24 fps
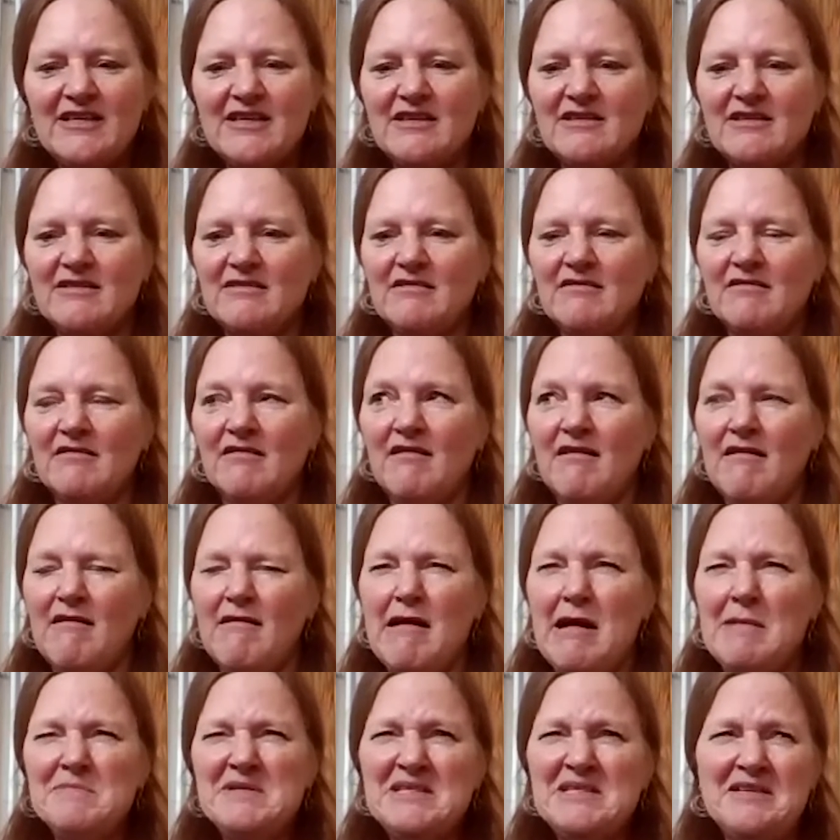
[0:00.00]
And
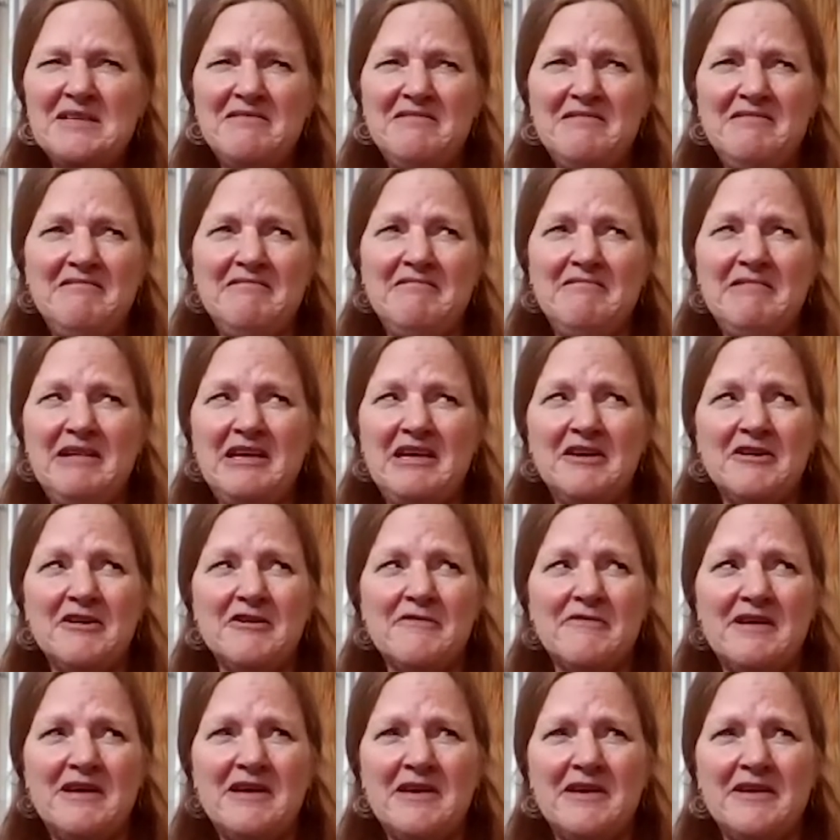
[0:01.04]
I'm sitting here
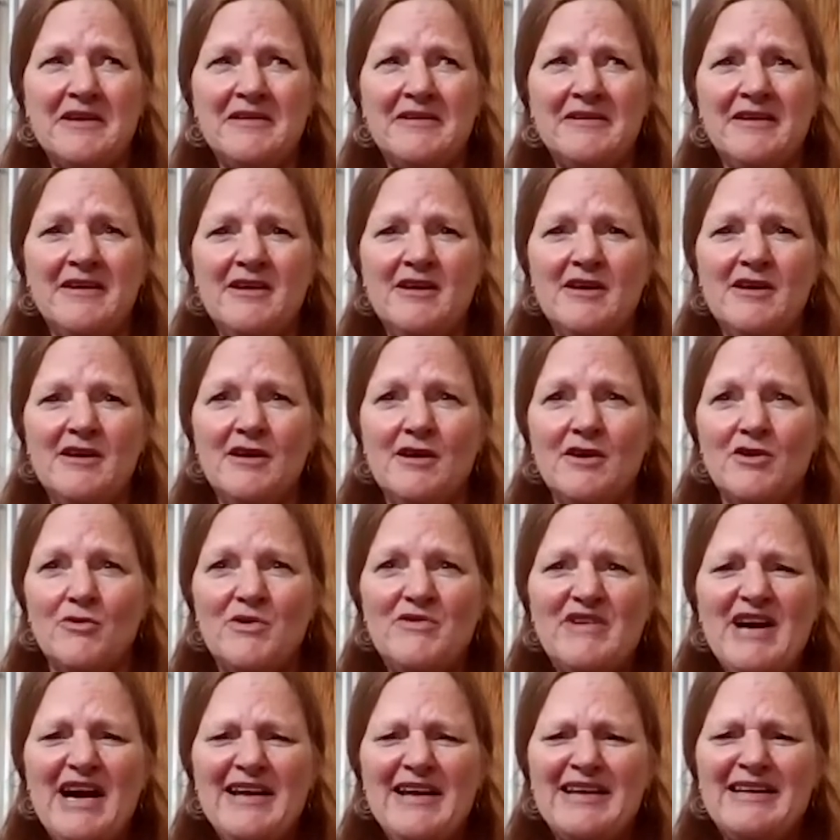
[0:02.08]
thinking, we've
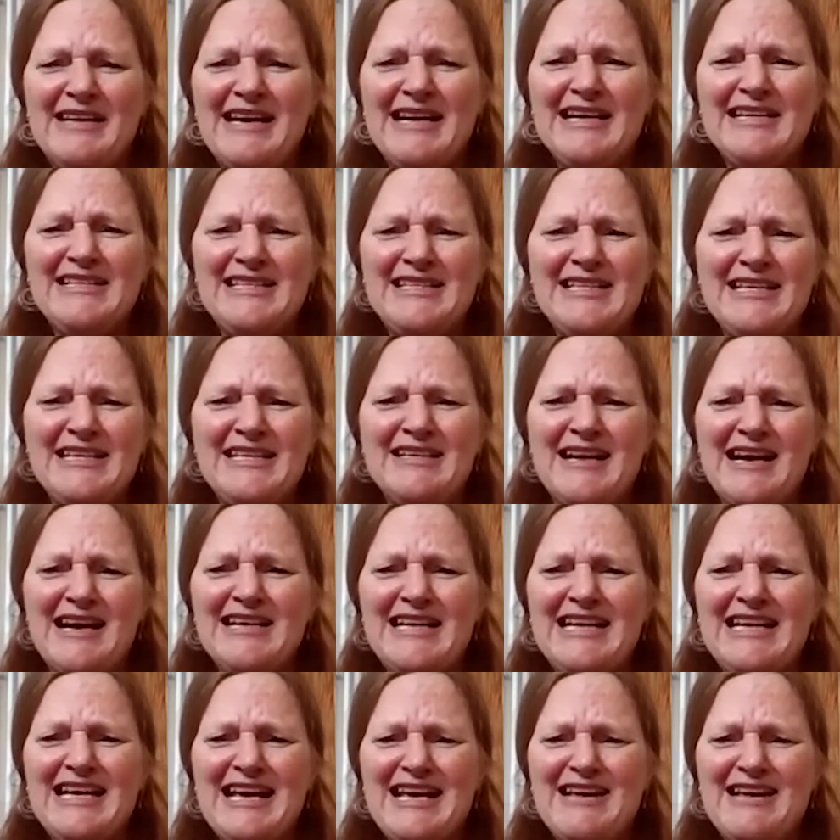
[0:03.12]
got a
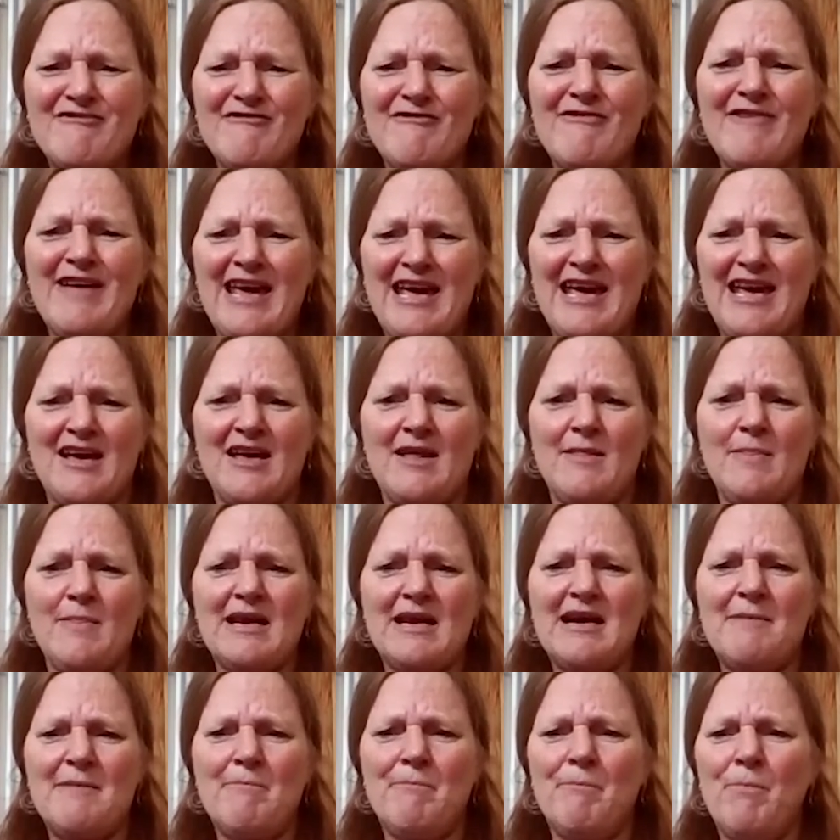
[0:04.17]
1998 van that
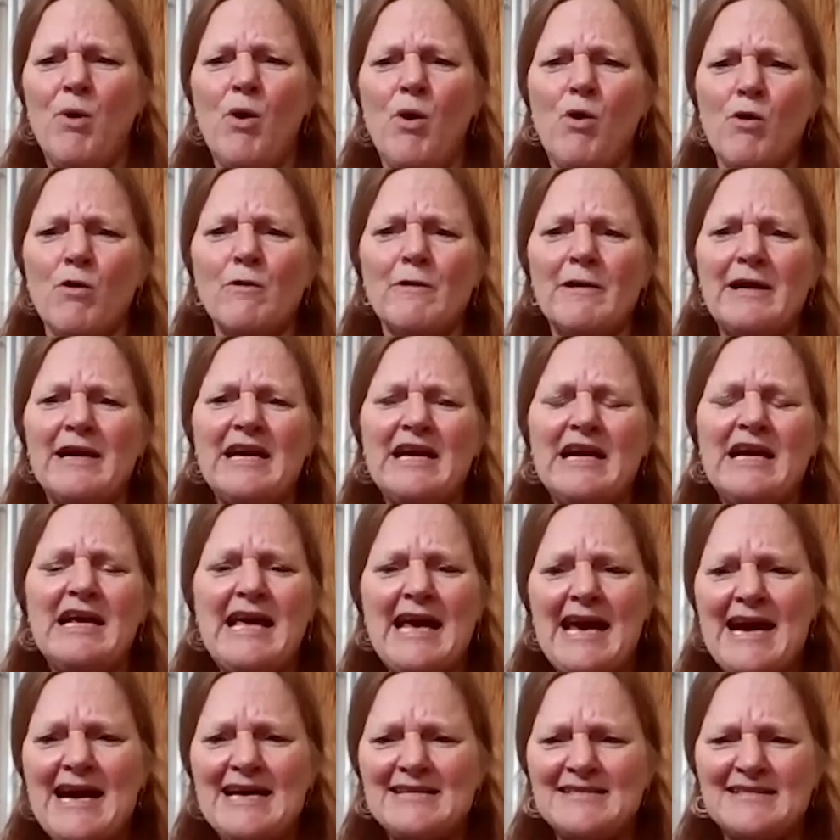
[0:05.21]
I'm pouring
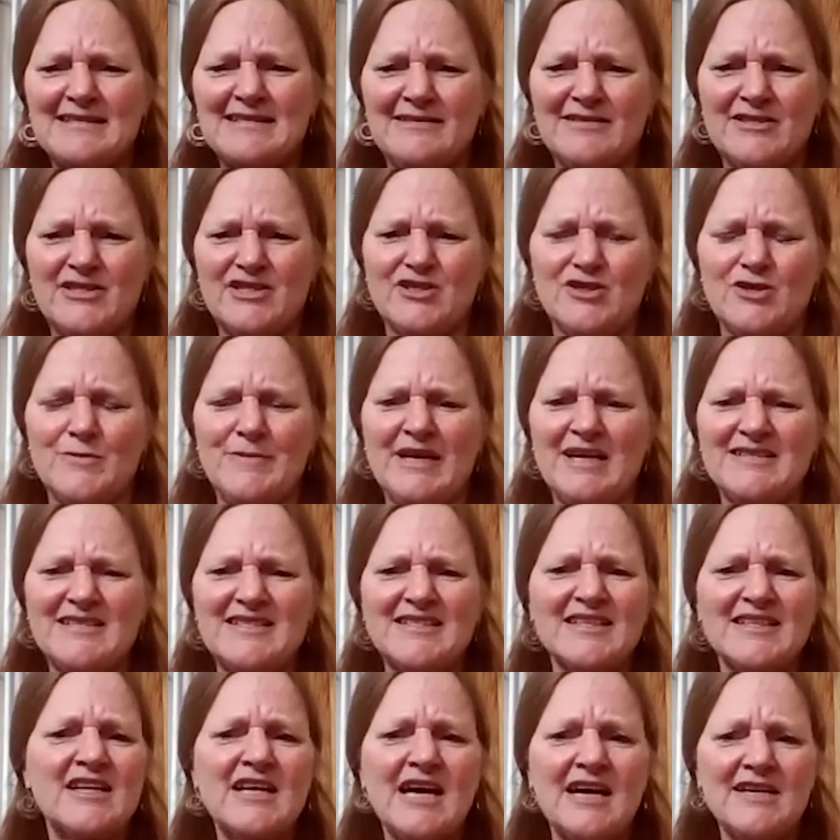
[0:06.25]
gas into because it's
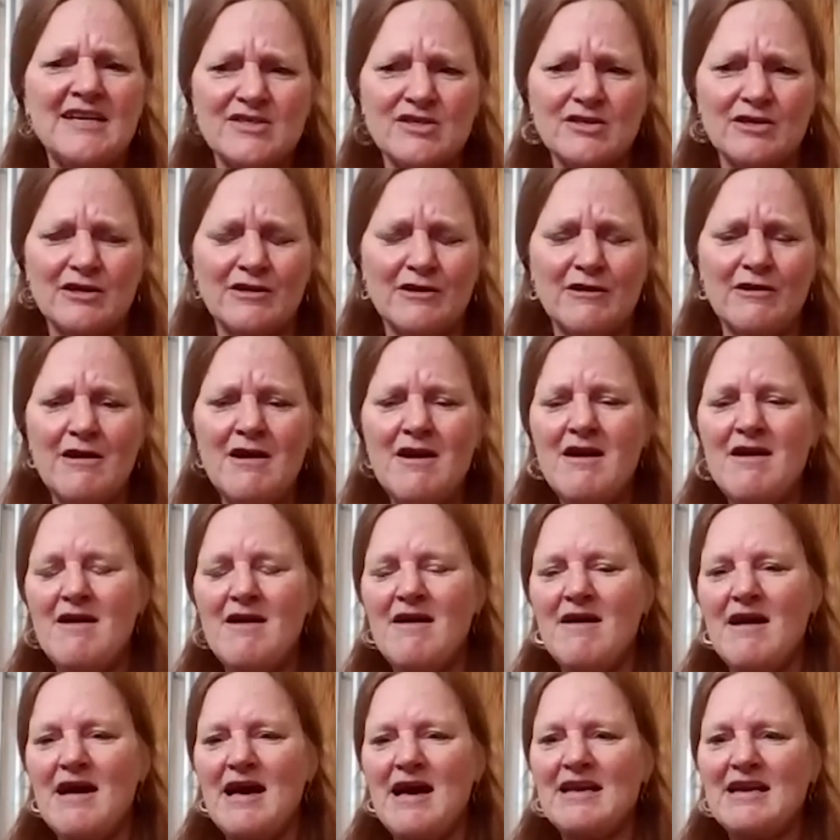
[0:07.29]
a guzzler,
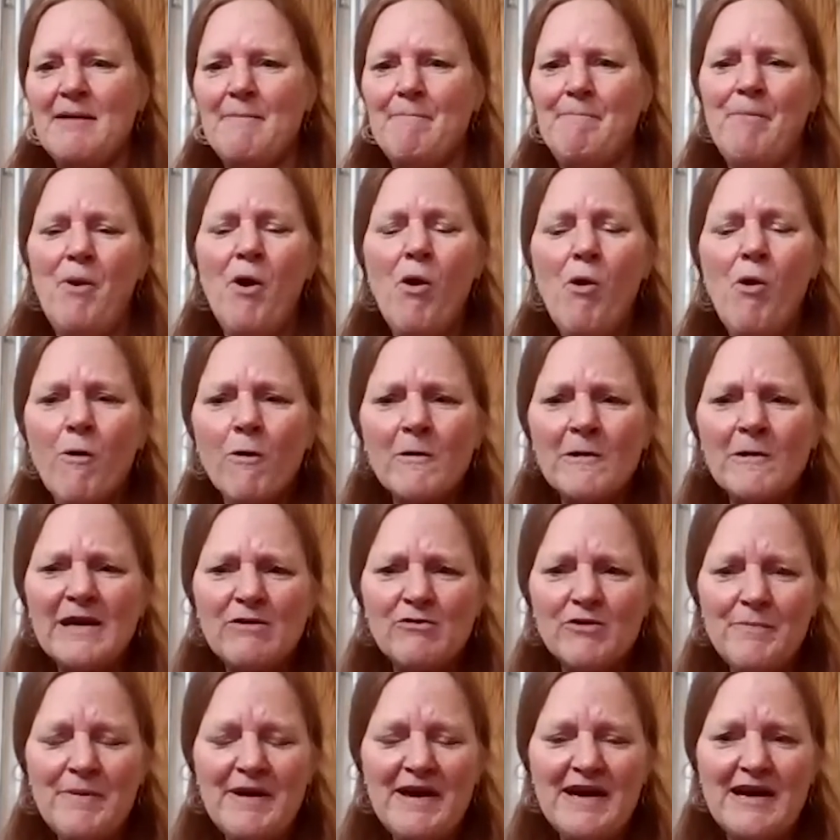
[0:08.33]
and I'm pouring
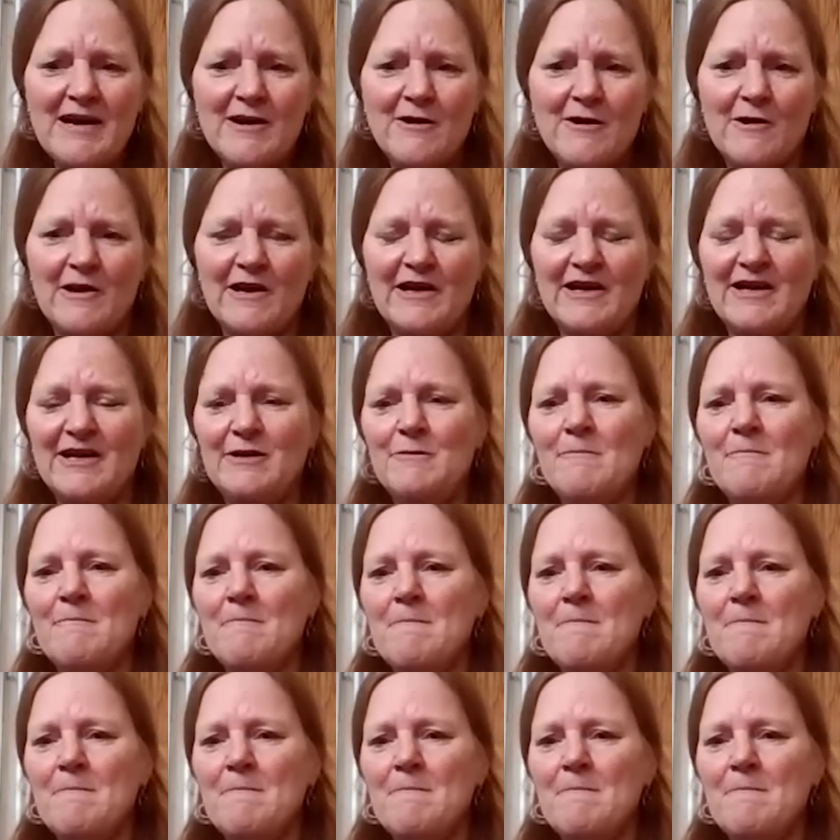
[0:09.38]
repair in,